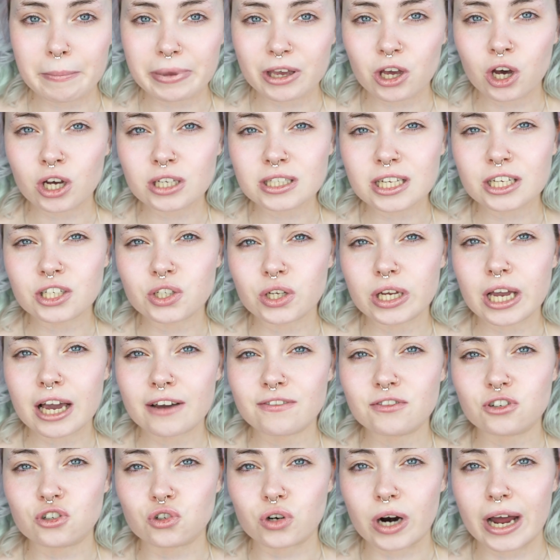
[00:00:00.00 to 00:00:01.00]
Because I do
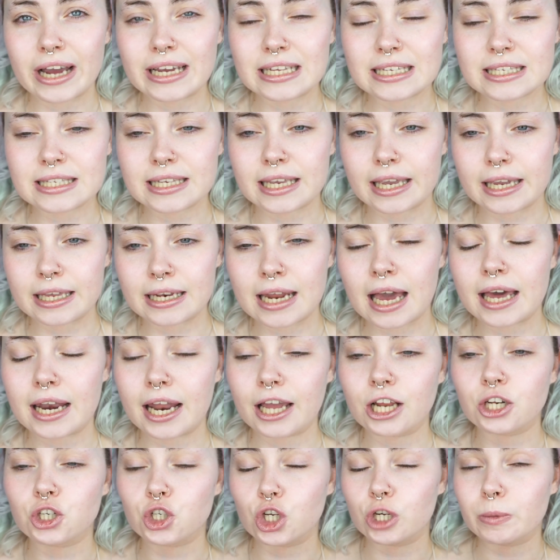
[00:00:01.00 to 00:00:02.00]
have dry skin and
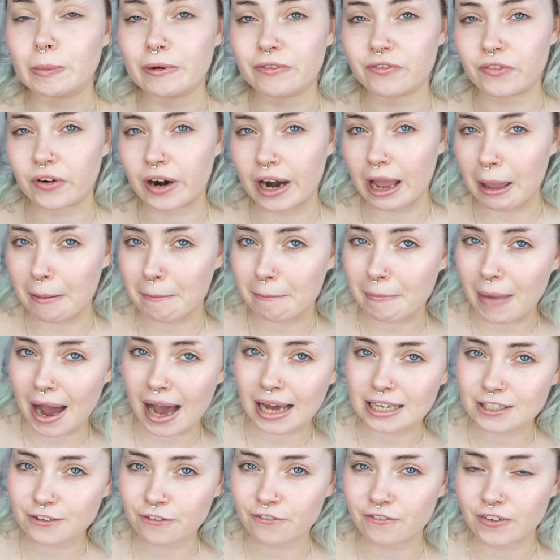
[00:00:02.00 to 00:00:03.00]
I do prefer a
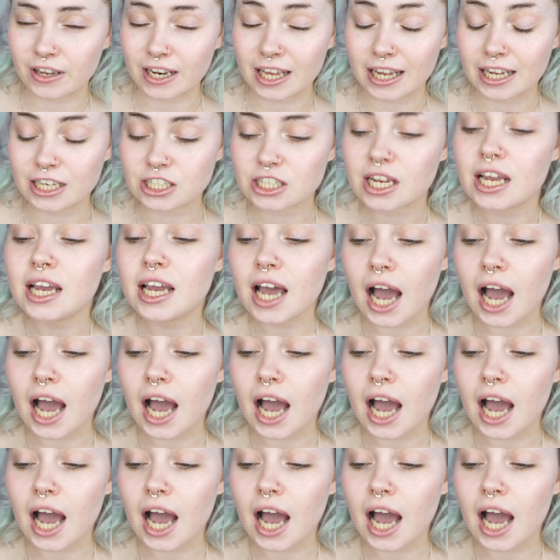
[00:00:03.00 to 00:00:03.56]
matte finish,